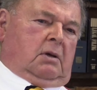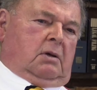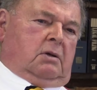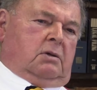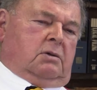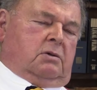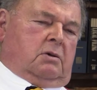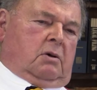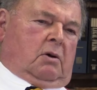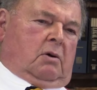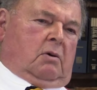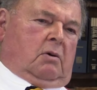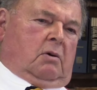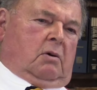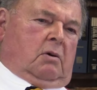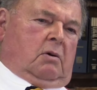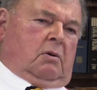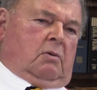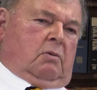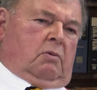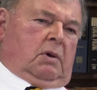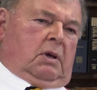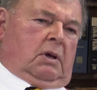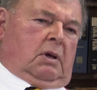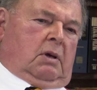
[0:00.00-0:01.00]
So
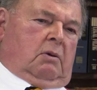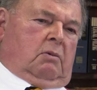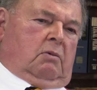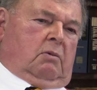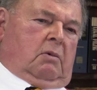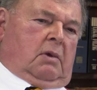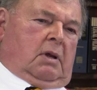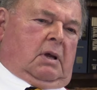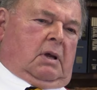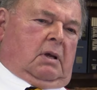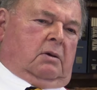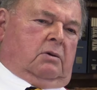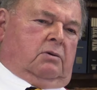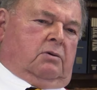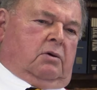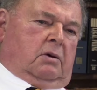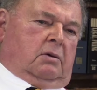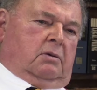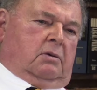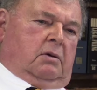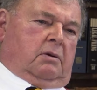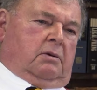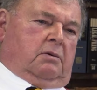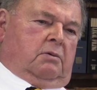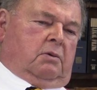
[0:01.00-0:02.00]
we then took
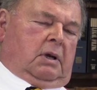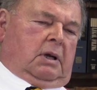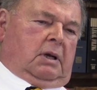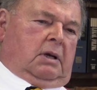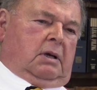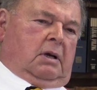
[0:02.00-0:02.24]
the three